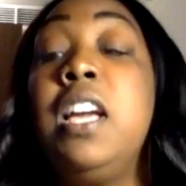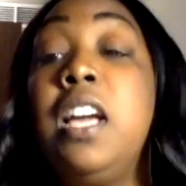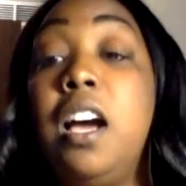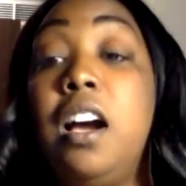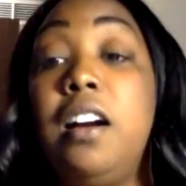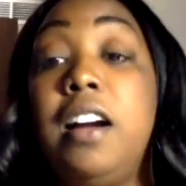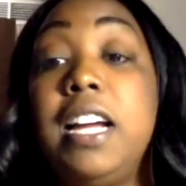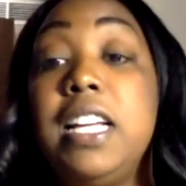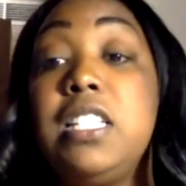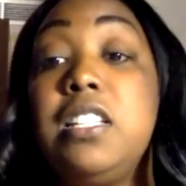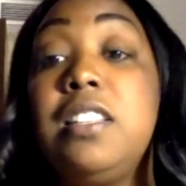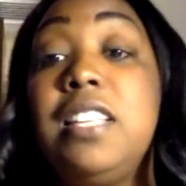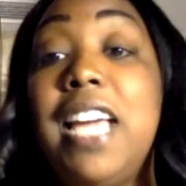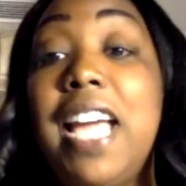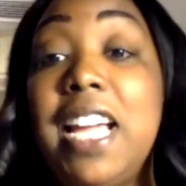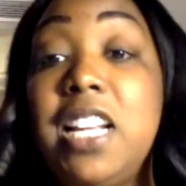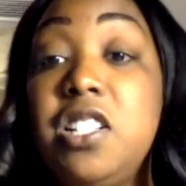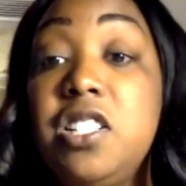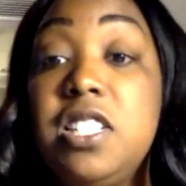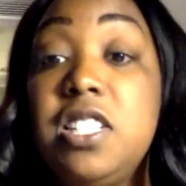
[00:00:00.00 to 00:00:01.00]
All right. So the
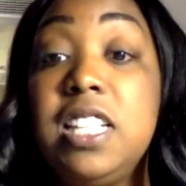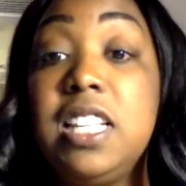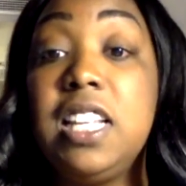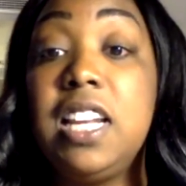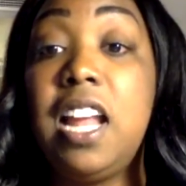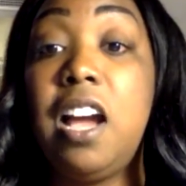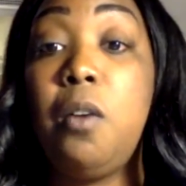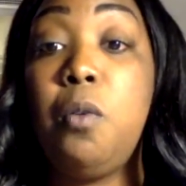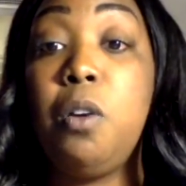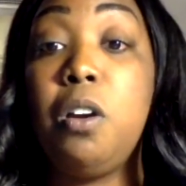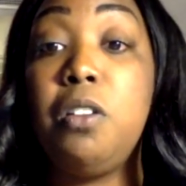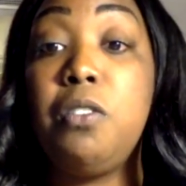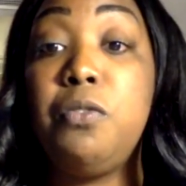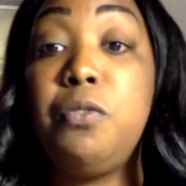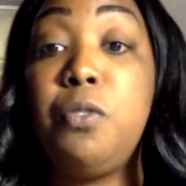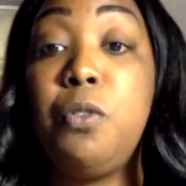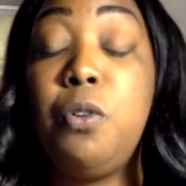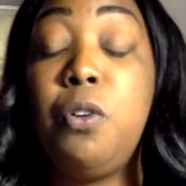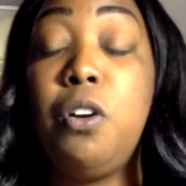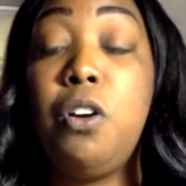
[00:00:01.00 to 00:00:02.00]
agency that I work
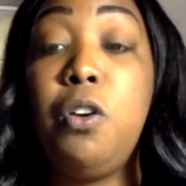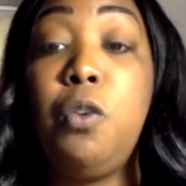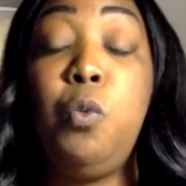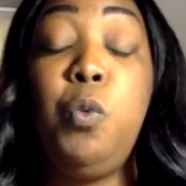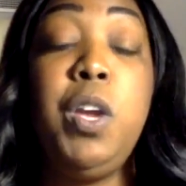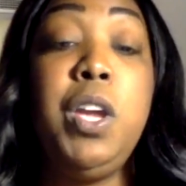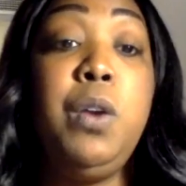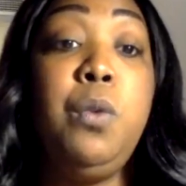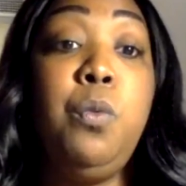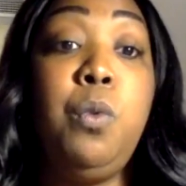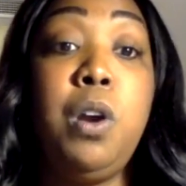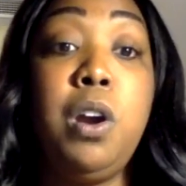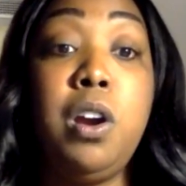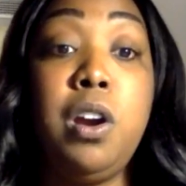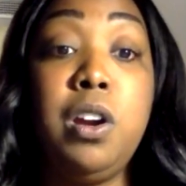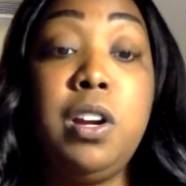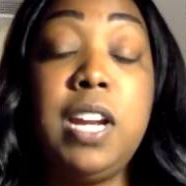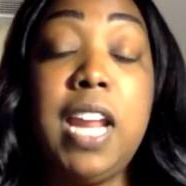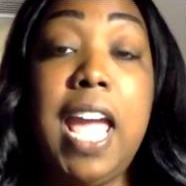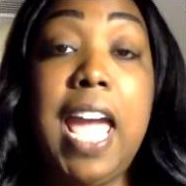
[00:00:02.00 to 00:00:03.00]
for, we
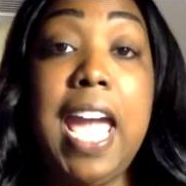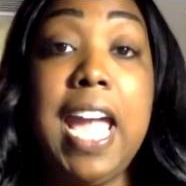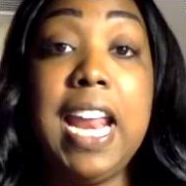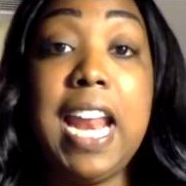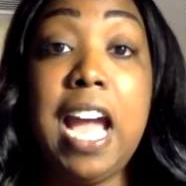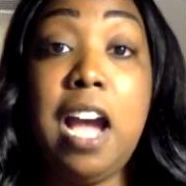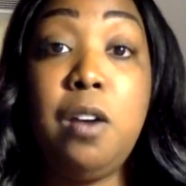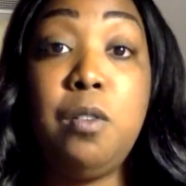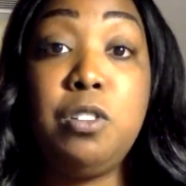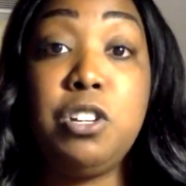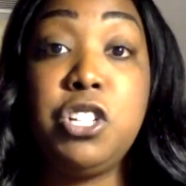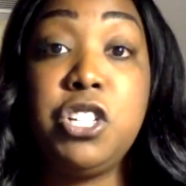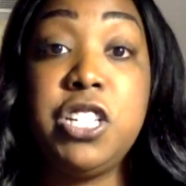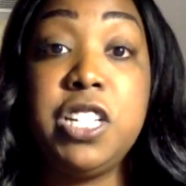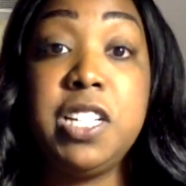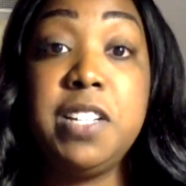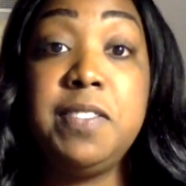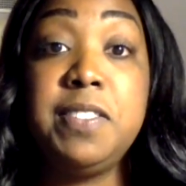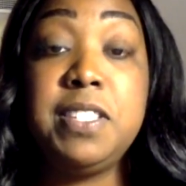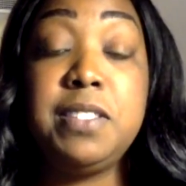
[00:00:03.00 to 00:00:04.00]
work 8-hour
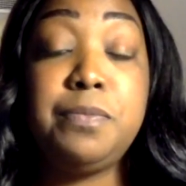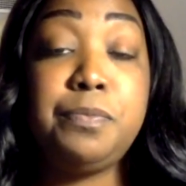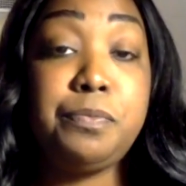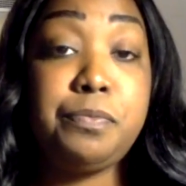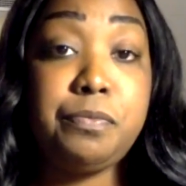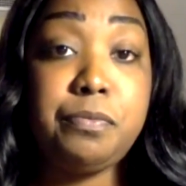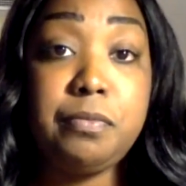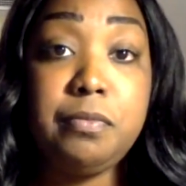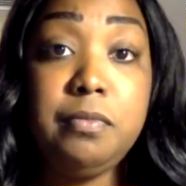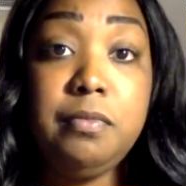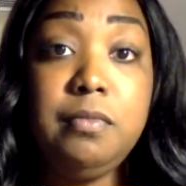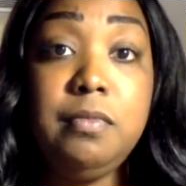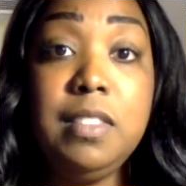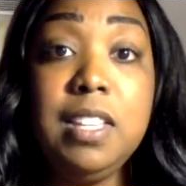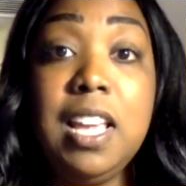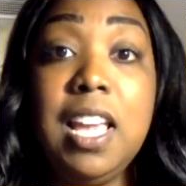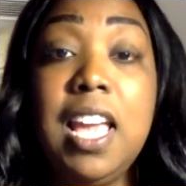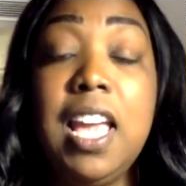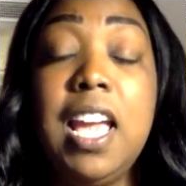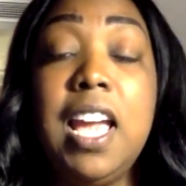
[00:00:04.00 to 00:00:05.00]
shifts,
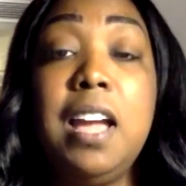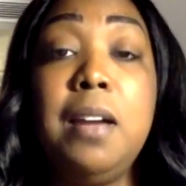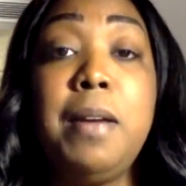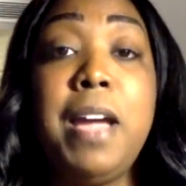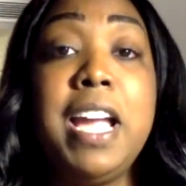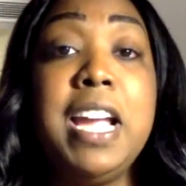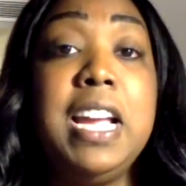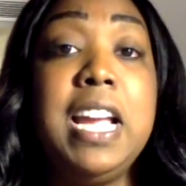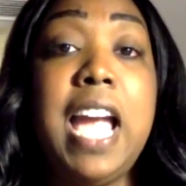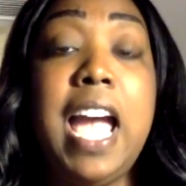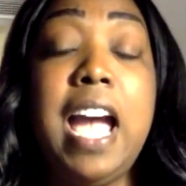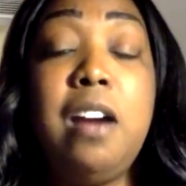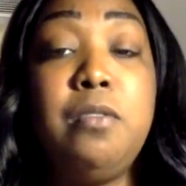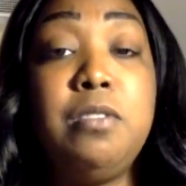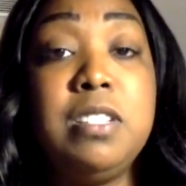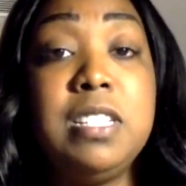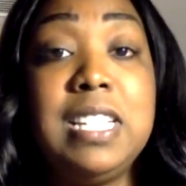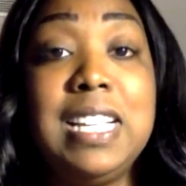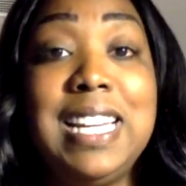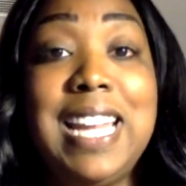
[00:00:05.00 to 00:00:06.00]
8
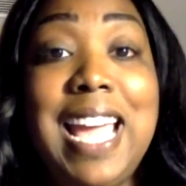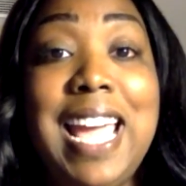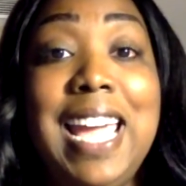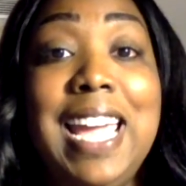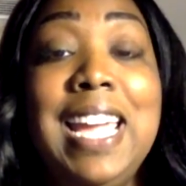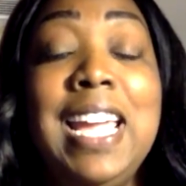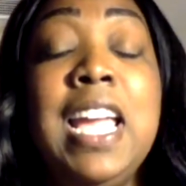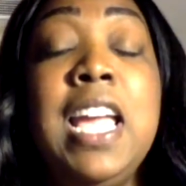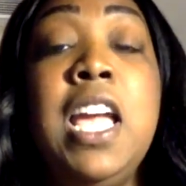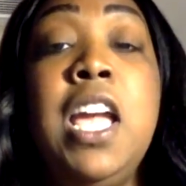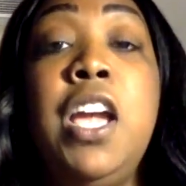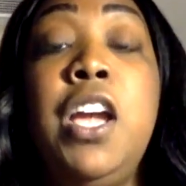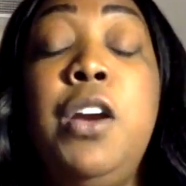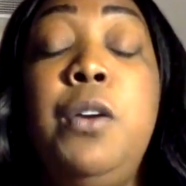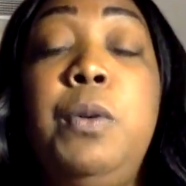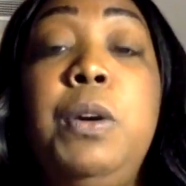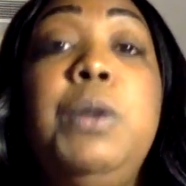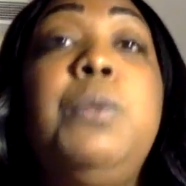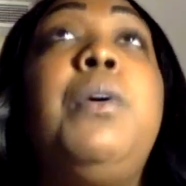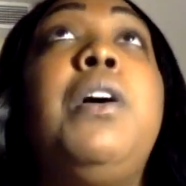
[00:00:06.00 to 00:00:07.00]
hours a day.
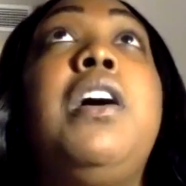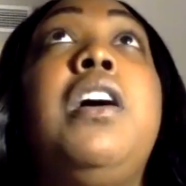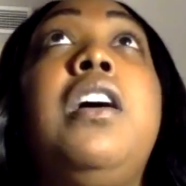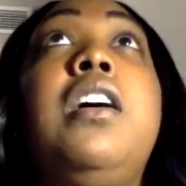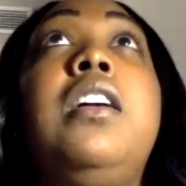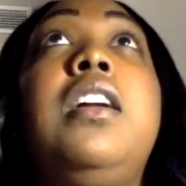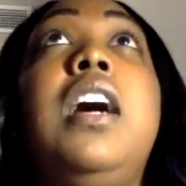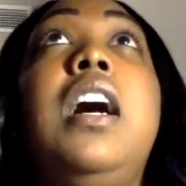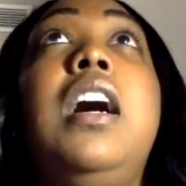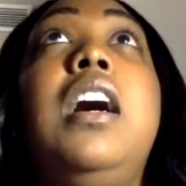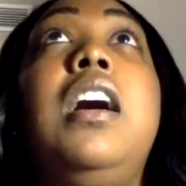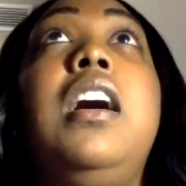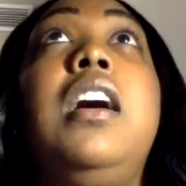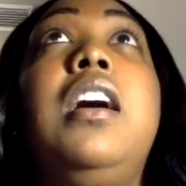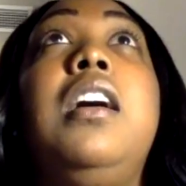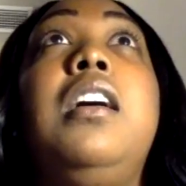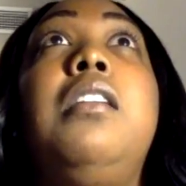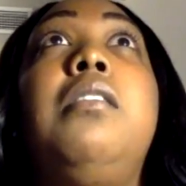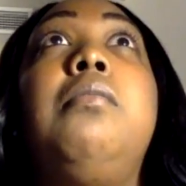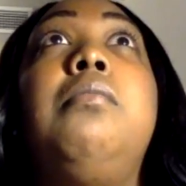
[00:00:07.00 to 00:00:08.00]
We work
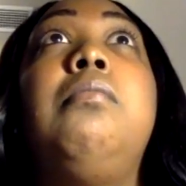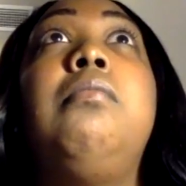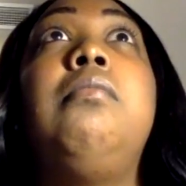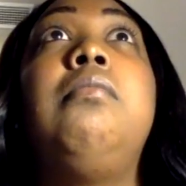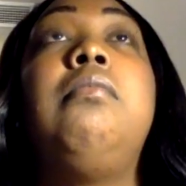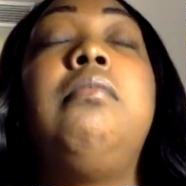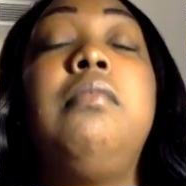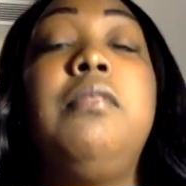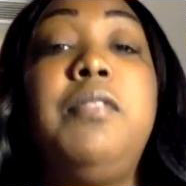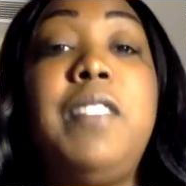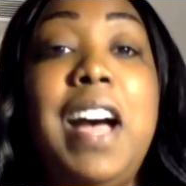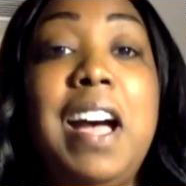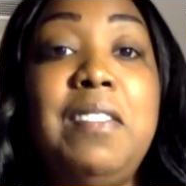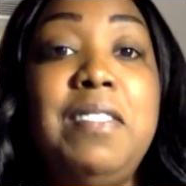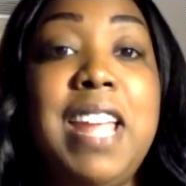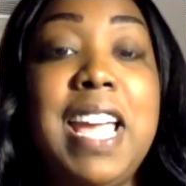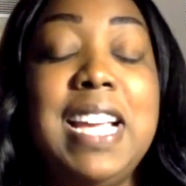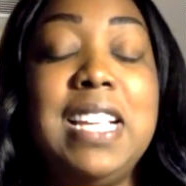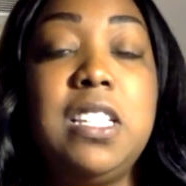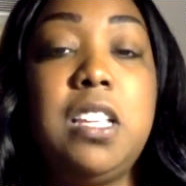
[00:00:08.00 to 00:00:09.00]
5
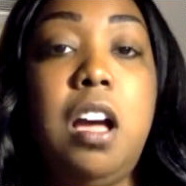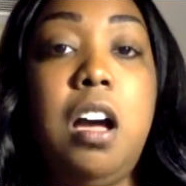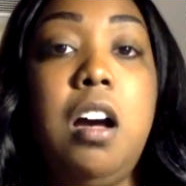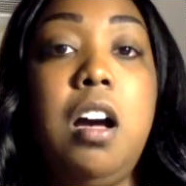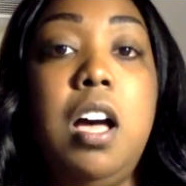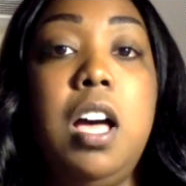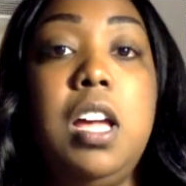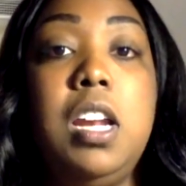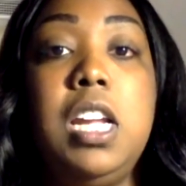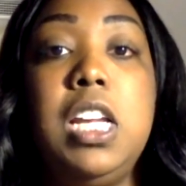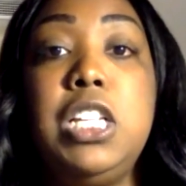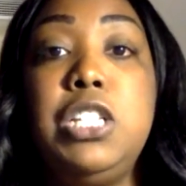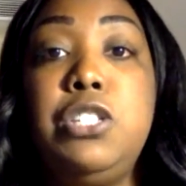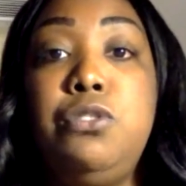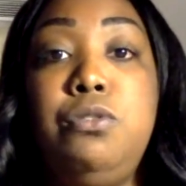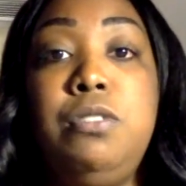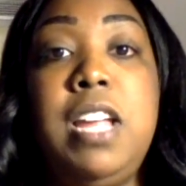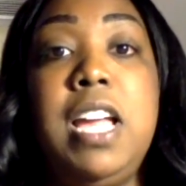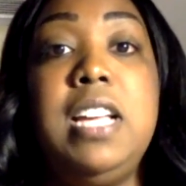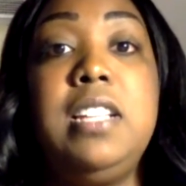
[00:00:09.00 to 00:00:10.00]
days on and
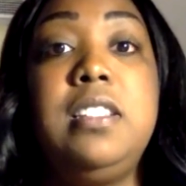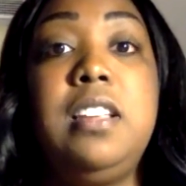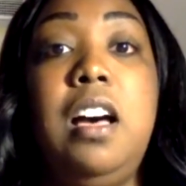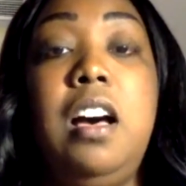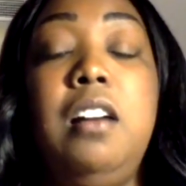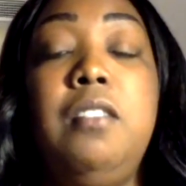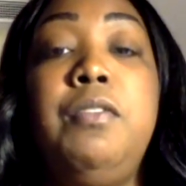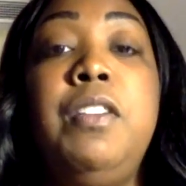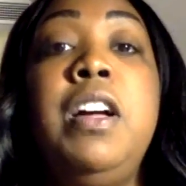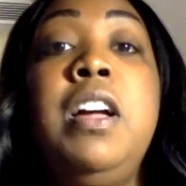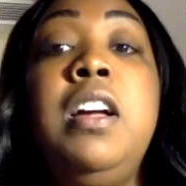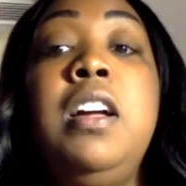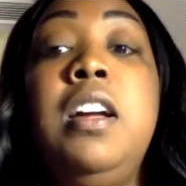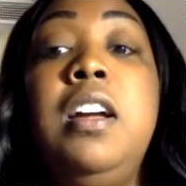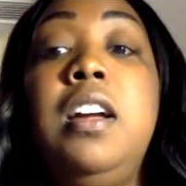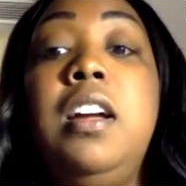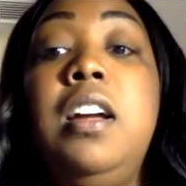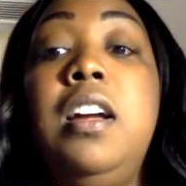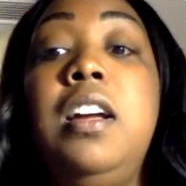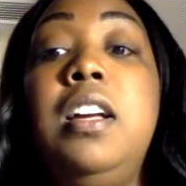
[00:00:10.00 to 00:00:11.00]
2 days off.
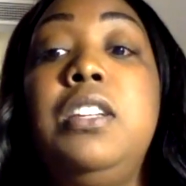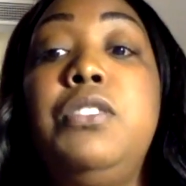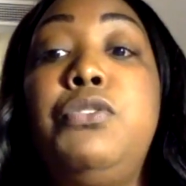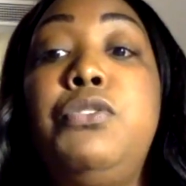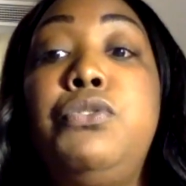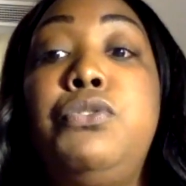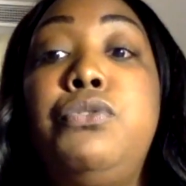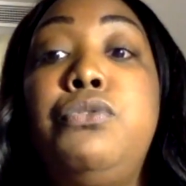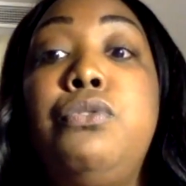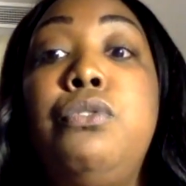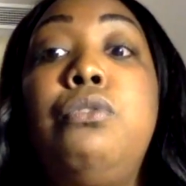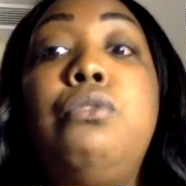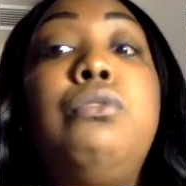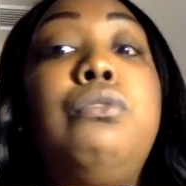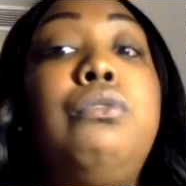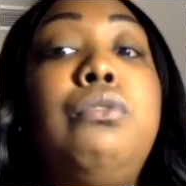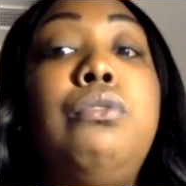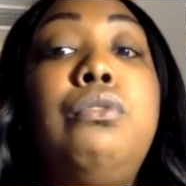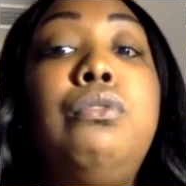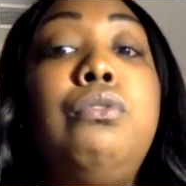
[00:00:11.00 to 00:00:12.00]

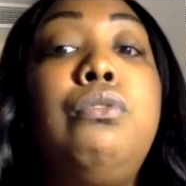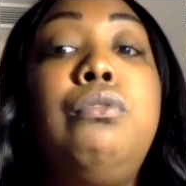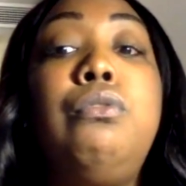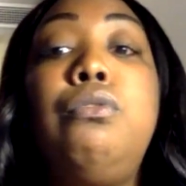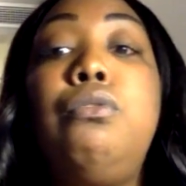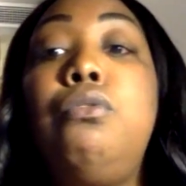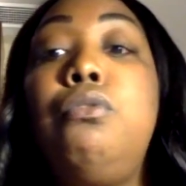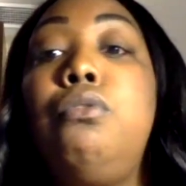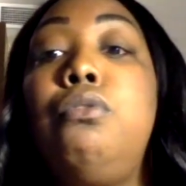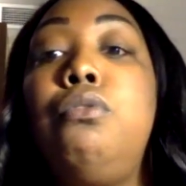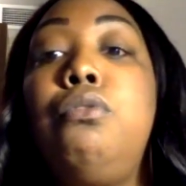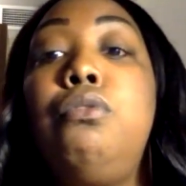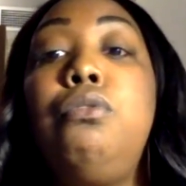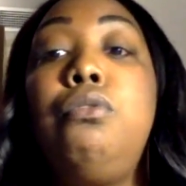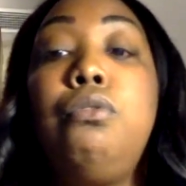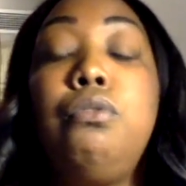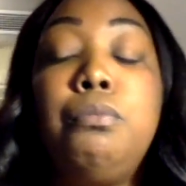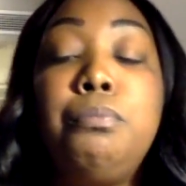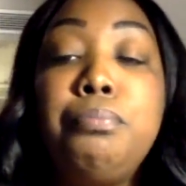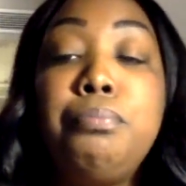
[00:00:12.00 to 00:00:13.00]
So